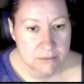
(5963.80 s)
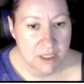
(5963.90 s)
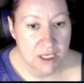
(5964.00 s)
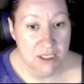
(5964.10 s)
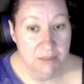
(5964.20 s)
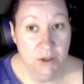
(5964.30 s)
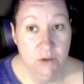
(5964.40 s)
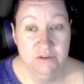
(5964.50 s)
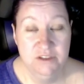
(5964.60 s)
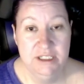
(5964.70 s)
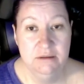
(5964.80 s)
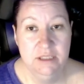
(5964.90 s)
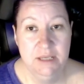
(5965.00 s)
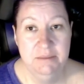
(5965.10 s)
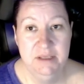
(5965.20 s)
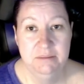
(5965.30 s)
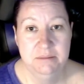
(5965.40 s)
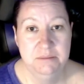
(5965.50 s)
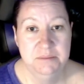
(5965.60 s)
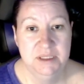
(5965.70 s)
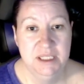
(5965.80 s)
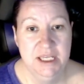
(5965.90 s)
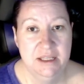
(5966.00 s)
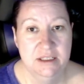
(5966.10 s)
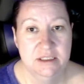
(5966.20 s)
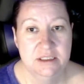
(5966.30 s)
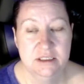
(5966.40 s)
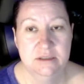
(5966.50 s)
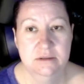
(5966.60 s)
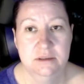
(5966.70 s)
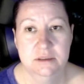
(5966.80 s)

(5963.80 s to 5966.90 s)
Hopefully it'll let me play this though.